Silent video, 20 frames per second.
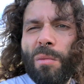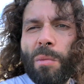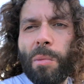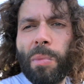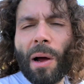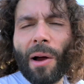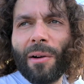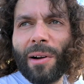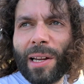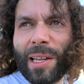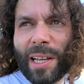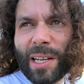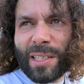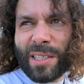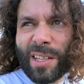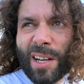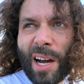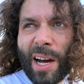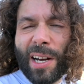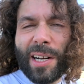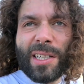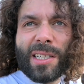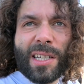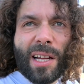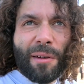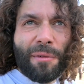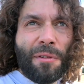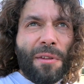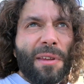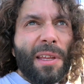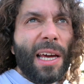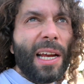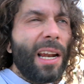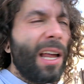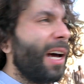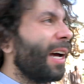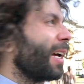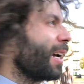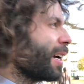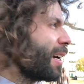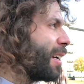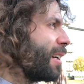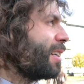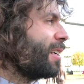apparently that's the kind of stuff that they like.